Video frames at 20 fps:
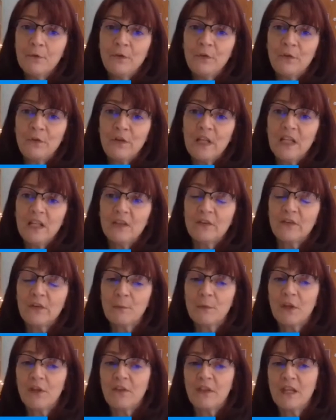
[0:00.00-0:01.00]
say some
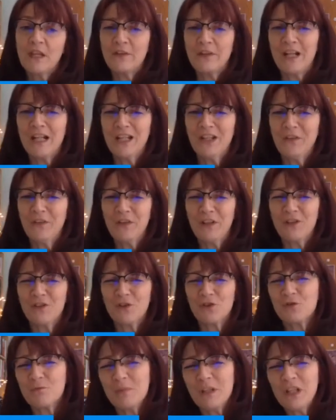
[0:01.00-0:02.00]
of the things that I consider
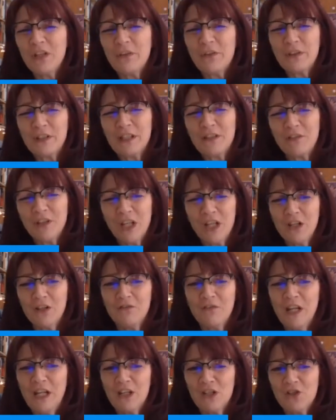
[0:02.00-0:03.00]
to be significant
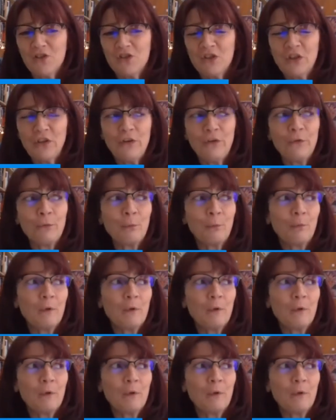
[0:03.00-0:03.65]
advantages